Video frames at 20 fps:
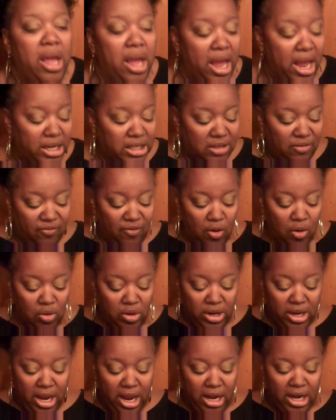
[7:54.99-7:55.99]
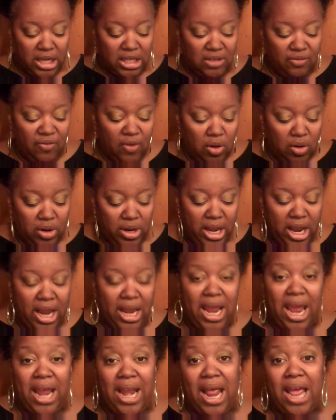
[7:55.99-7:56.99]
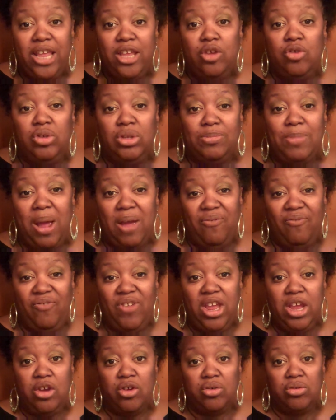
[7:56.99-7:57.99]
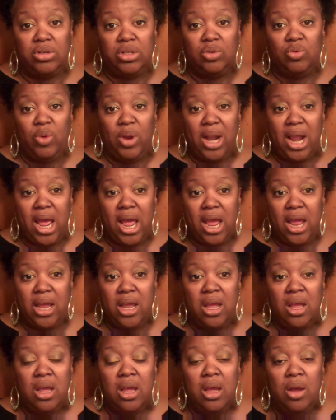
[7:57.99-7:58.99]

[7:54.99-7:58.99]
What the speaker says: Exfoliate. And I use my fingers when I